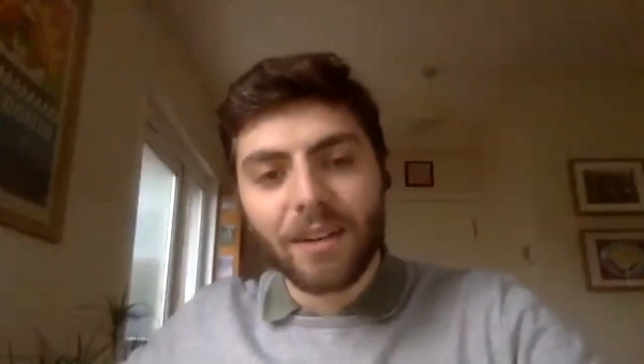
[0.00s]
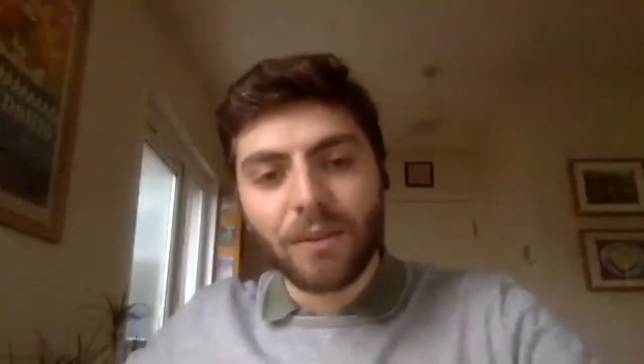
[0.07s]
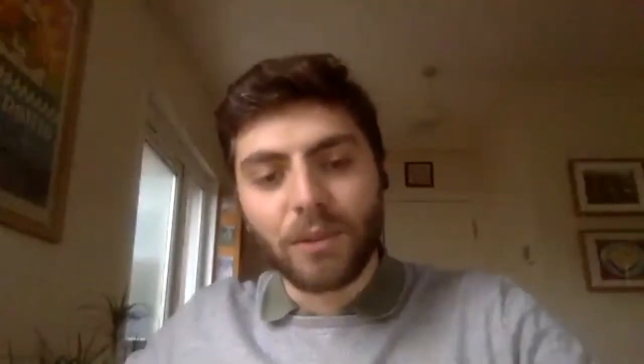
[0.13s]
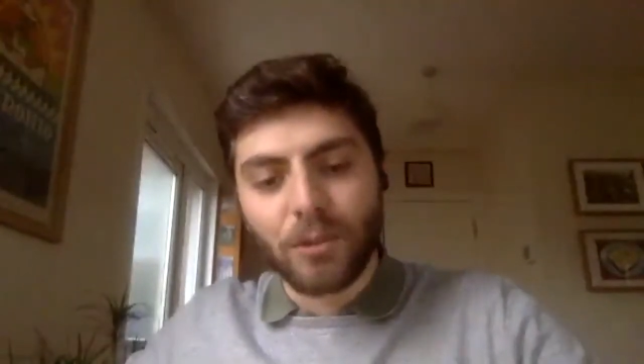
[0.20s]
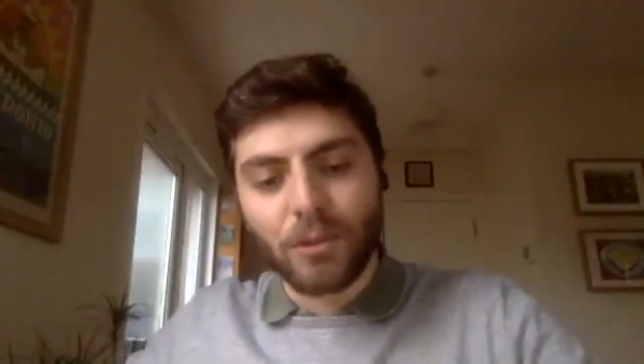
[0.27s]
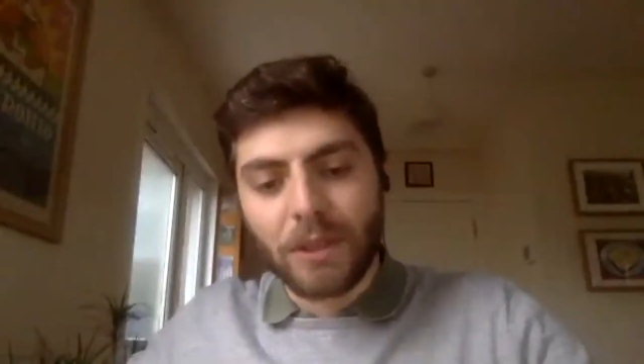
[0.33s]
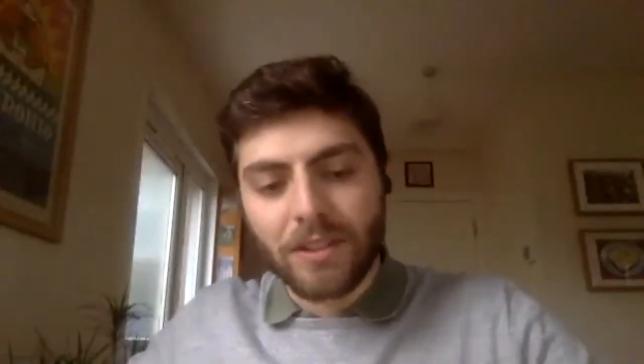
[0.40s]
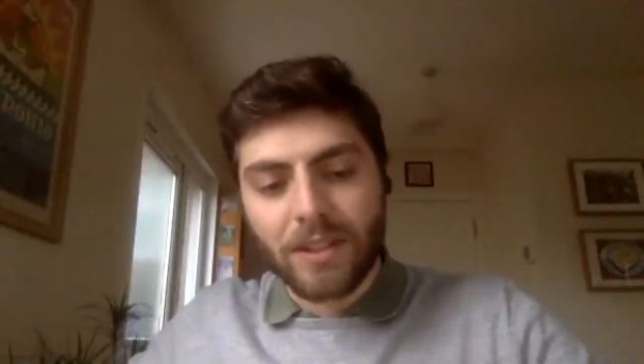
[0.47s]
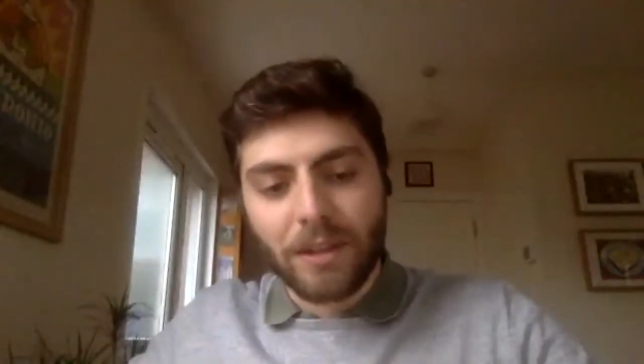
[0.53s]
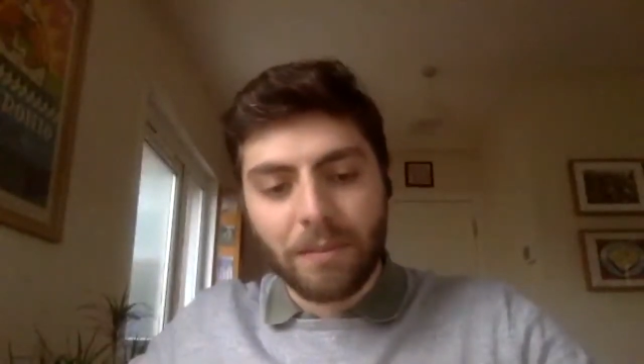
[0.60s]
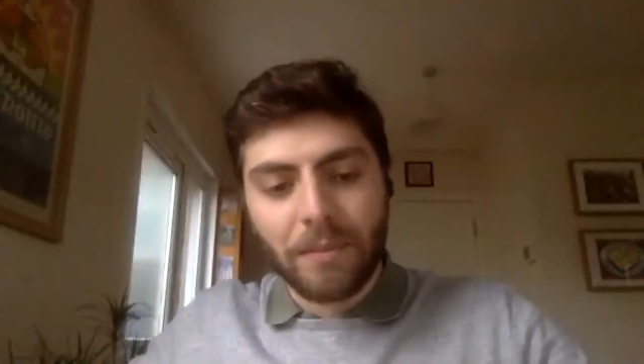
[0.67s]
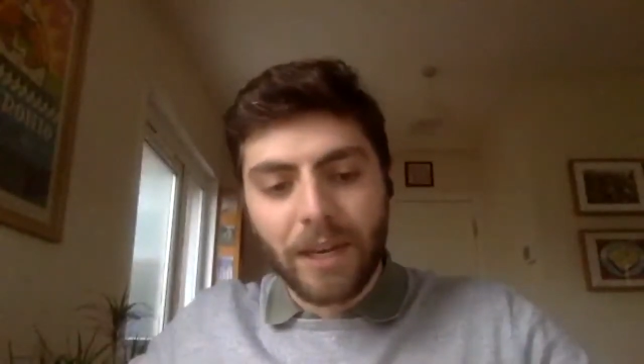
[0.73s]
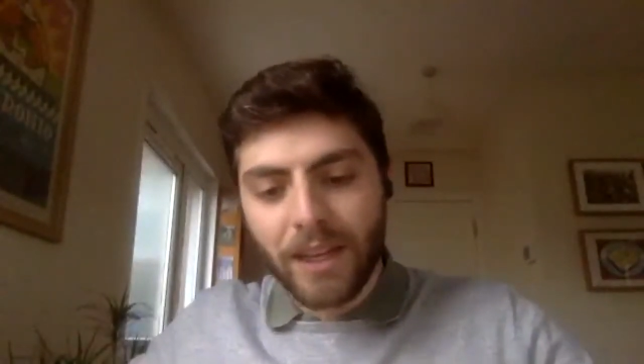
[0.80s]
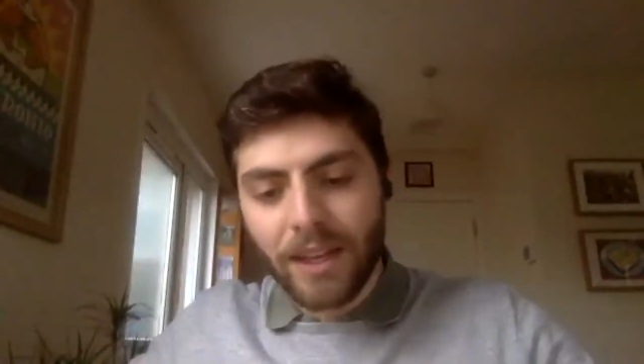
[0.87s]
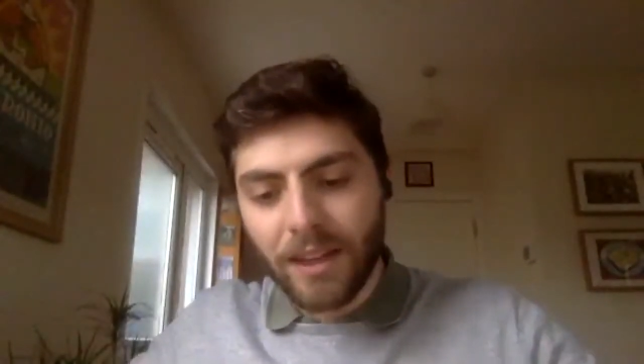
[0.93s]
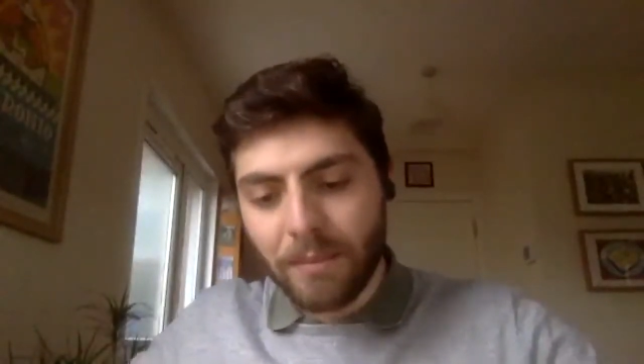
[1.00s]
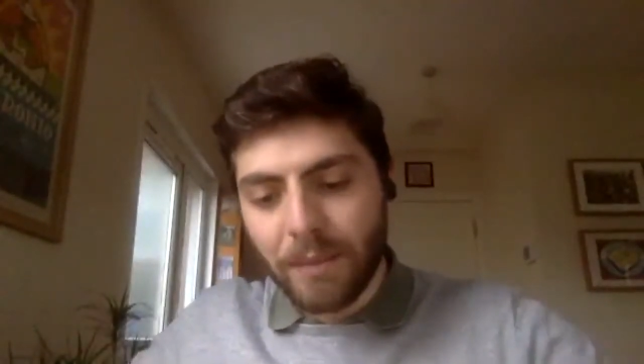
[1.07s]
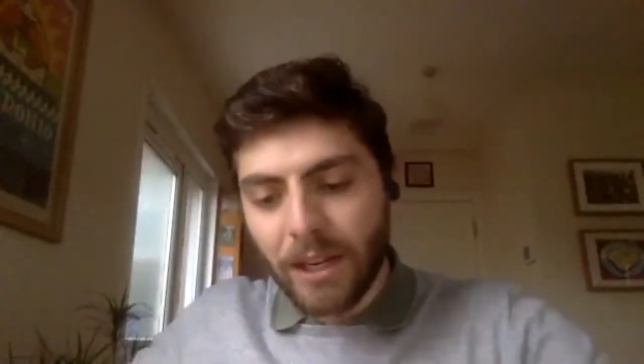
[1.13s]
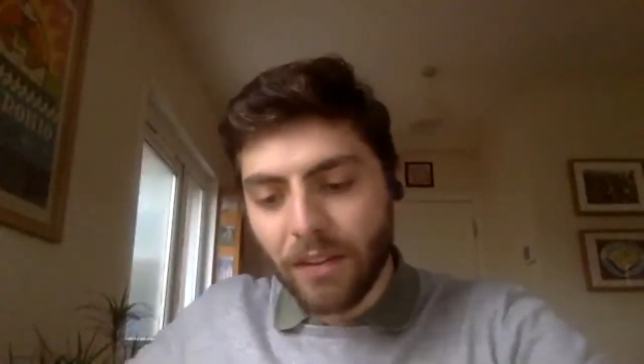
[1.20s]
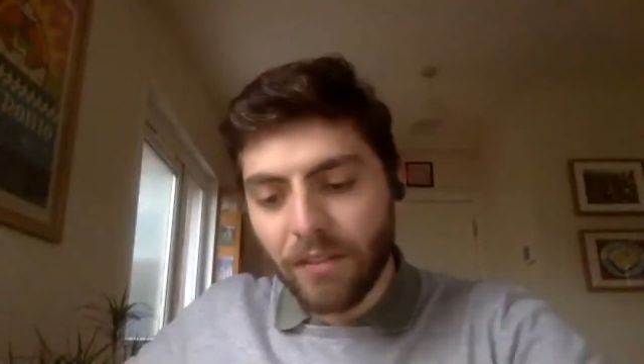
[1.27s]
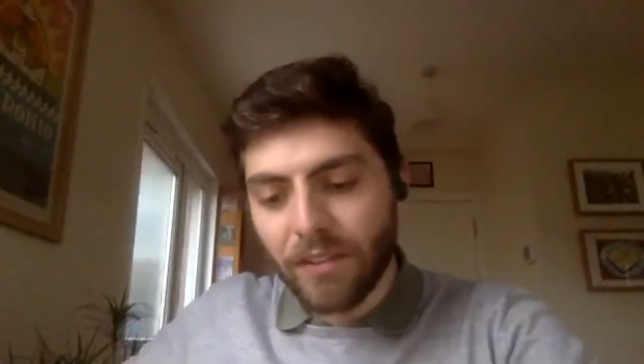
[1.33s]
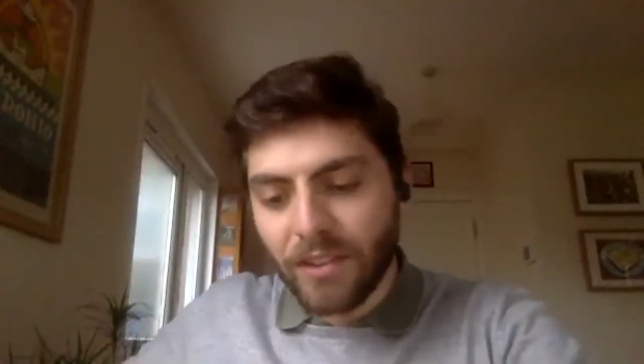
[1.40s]
which means that
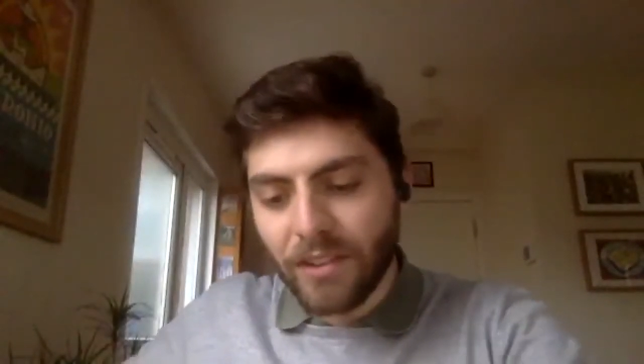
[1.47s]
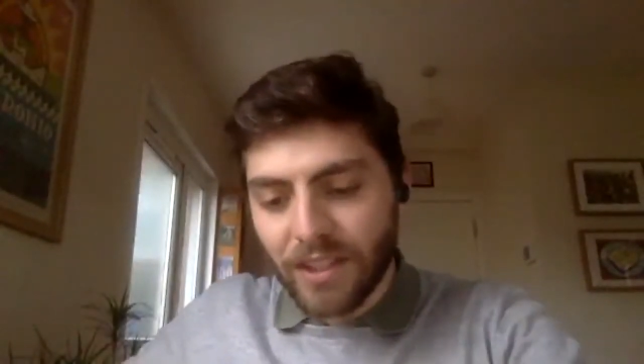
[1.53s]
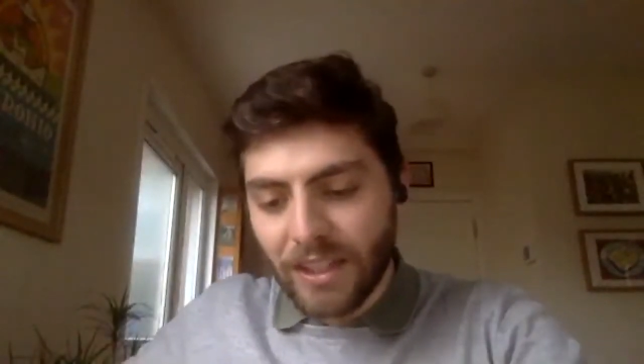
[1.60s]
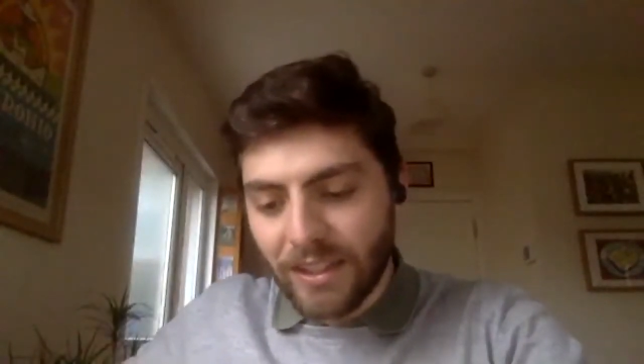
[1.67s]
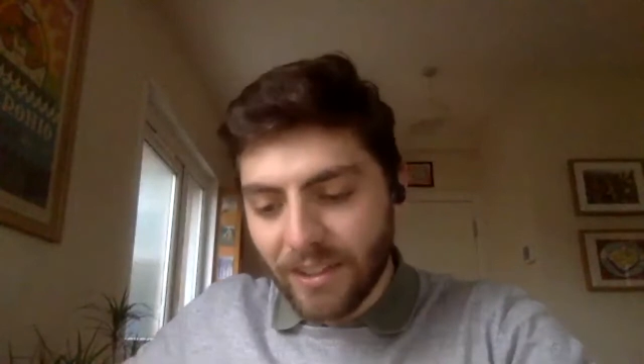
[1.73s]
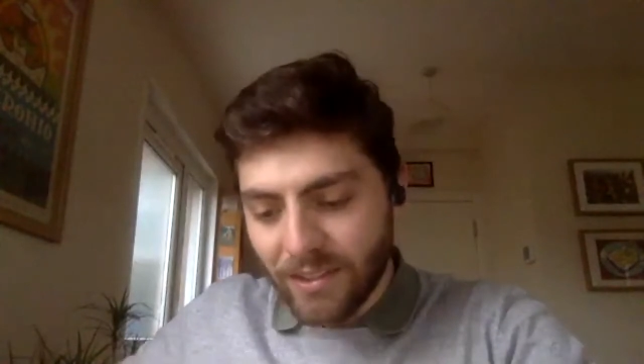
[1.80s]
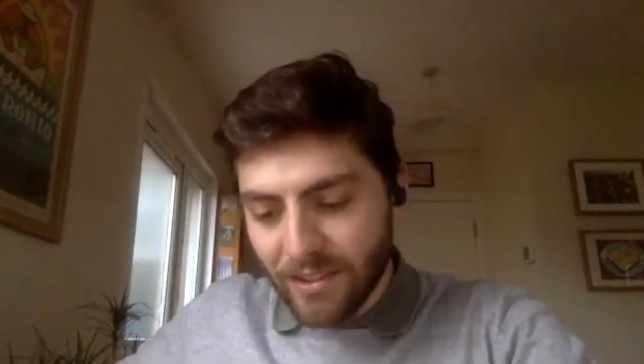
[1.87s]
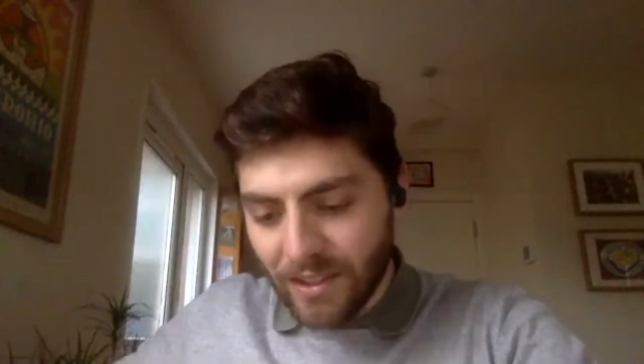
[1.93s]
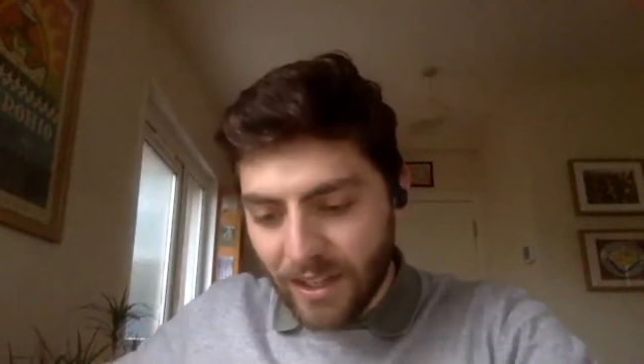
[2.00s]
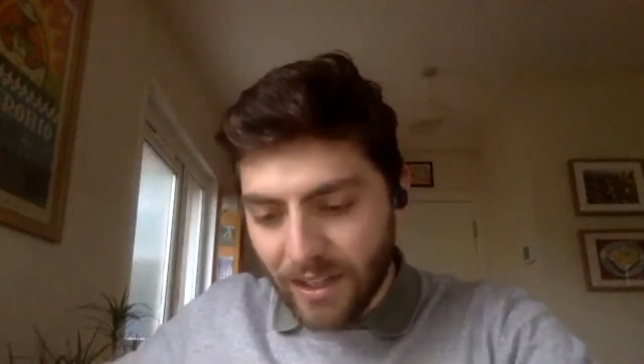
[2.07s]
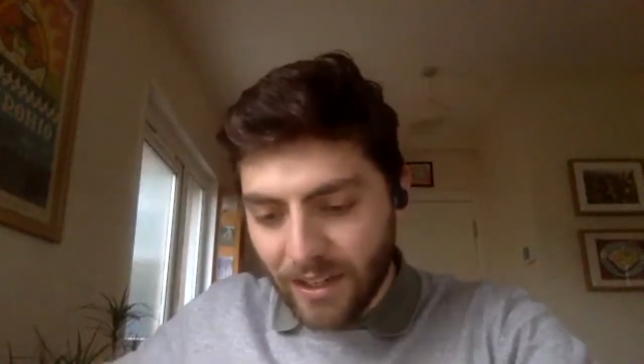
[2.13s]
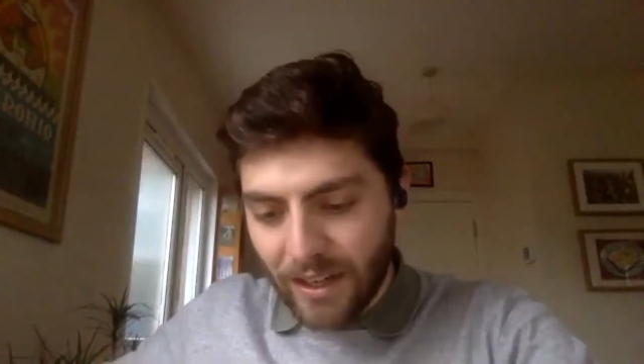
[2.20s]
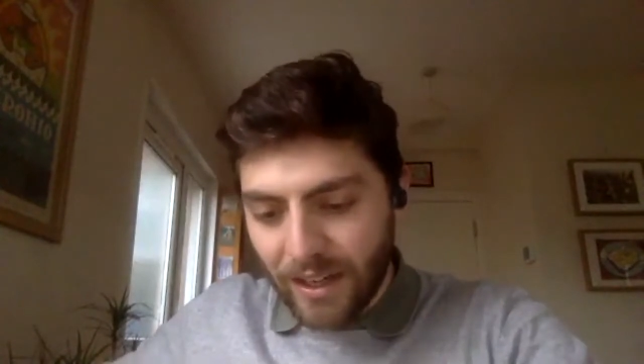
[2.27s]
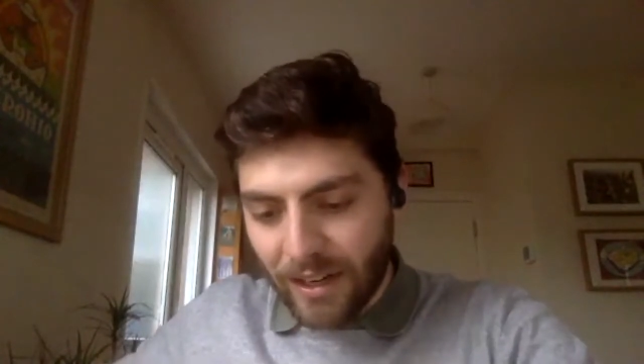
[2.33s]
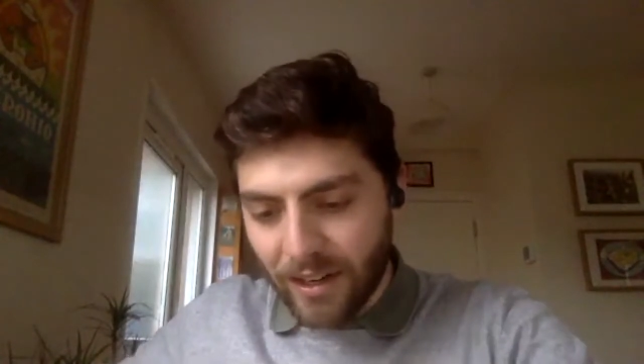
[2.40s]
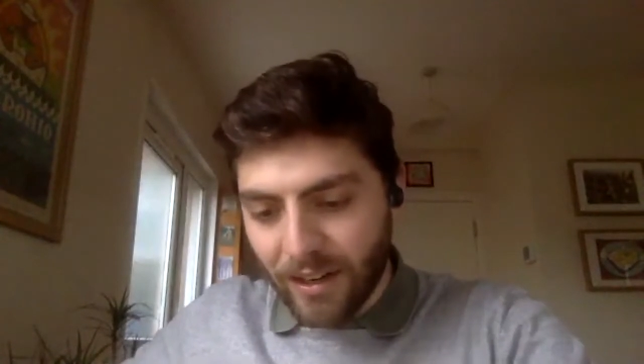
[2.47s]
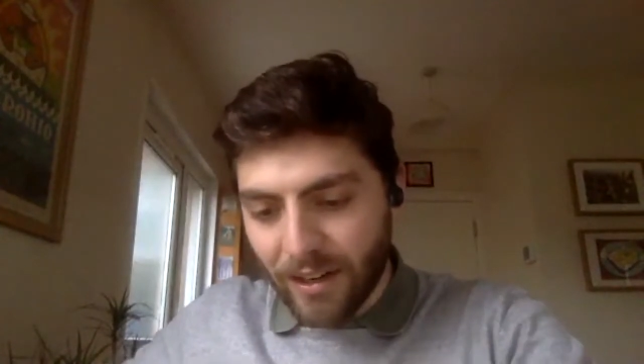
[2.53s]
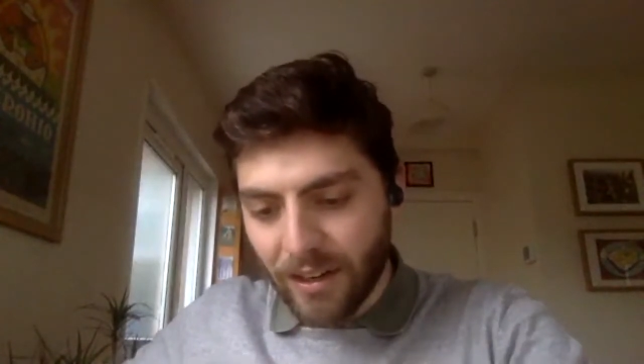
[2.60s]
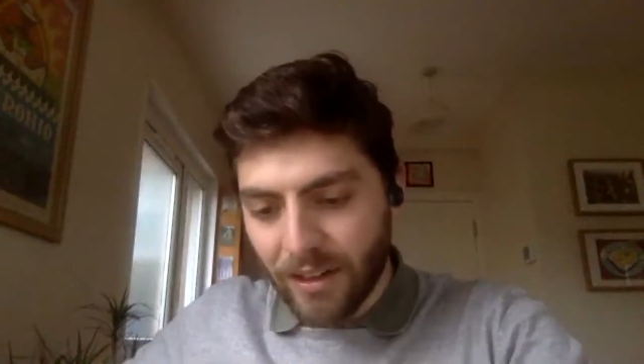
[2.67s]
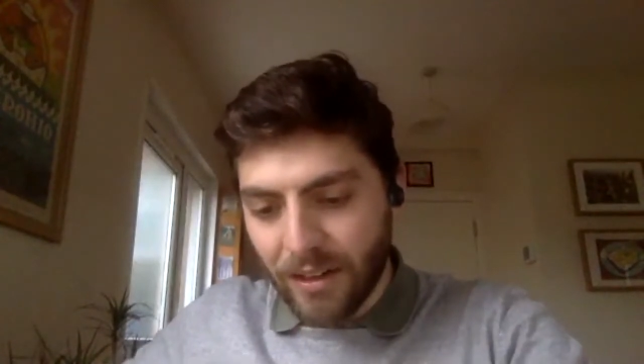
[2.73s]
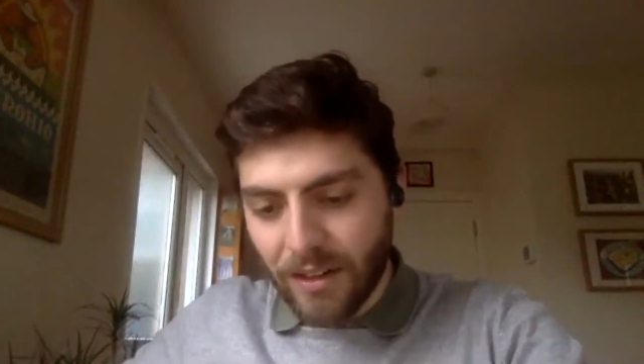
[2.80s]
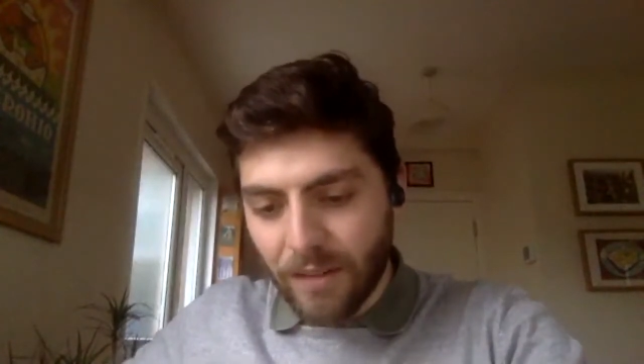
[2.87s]
many of the cities that
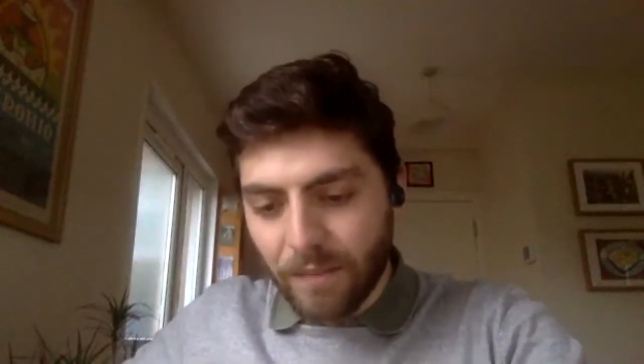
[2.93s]
are